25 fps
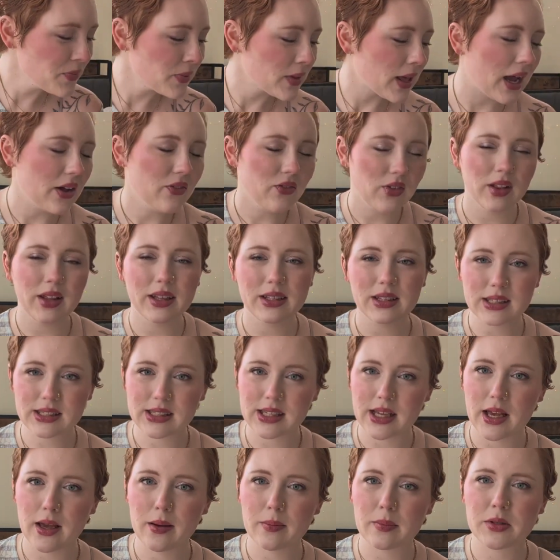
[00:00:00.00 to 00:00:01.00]
I feel like the
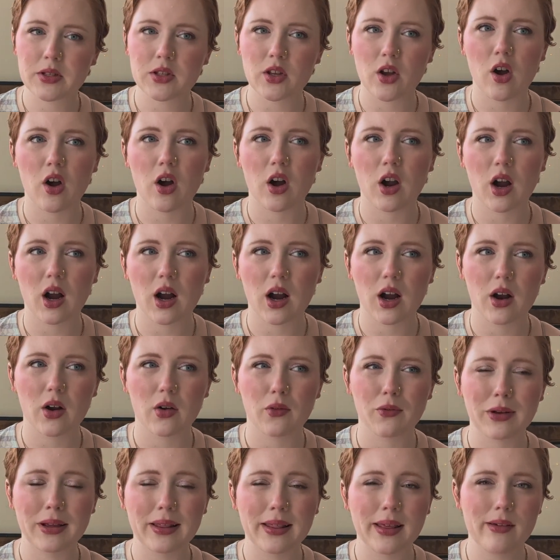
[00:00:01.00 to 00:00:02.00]
tips are
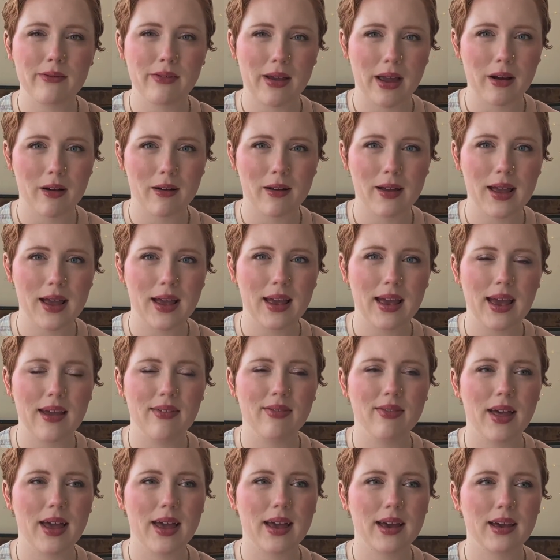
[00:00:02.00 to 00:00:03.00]
really varying
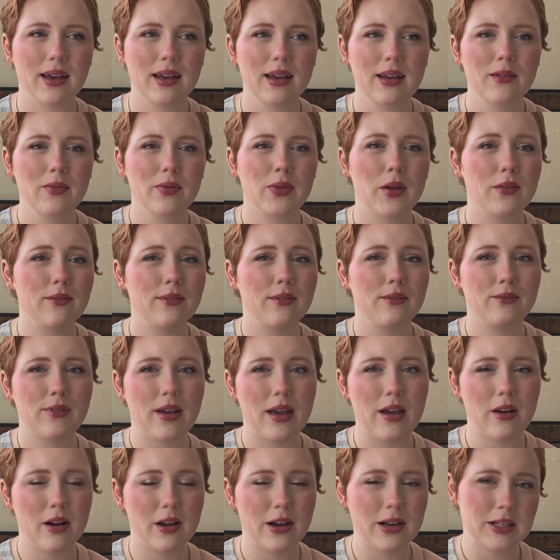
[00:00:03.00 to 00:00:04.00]
and like they're
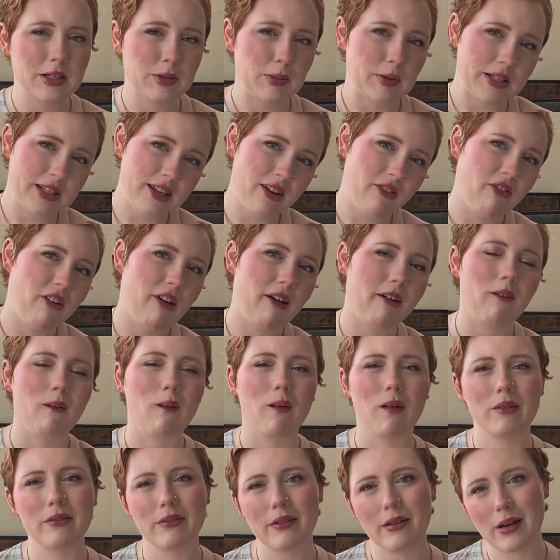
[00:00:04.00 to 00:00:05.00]
very specific
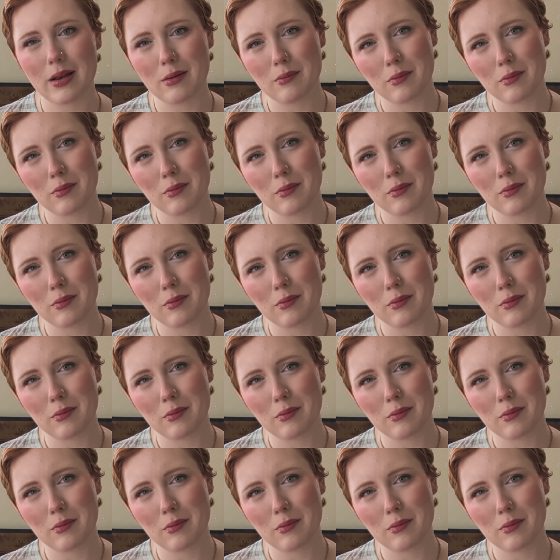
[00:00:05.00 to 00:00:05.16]
or very